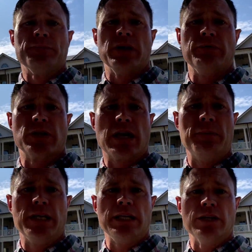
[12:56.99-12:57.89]
If you're
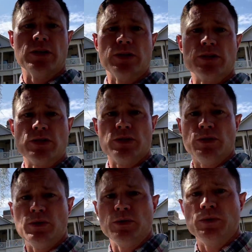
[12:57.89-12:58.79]
coming here
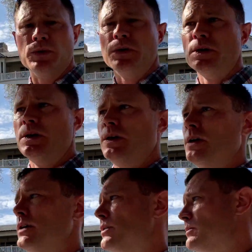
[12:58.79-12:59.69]
to,
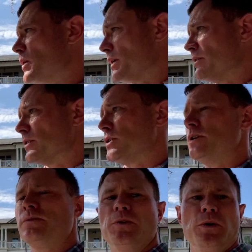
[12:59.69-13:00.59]
looking for
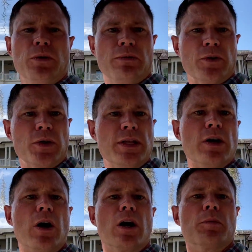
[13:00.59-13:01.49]
good food, if you're in the
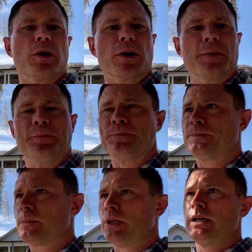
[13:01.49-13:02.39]
harbor,
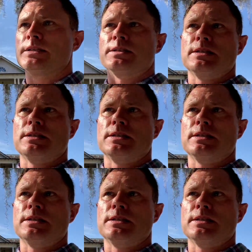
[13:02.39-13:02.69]
it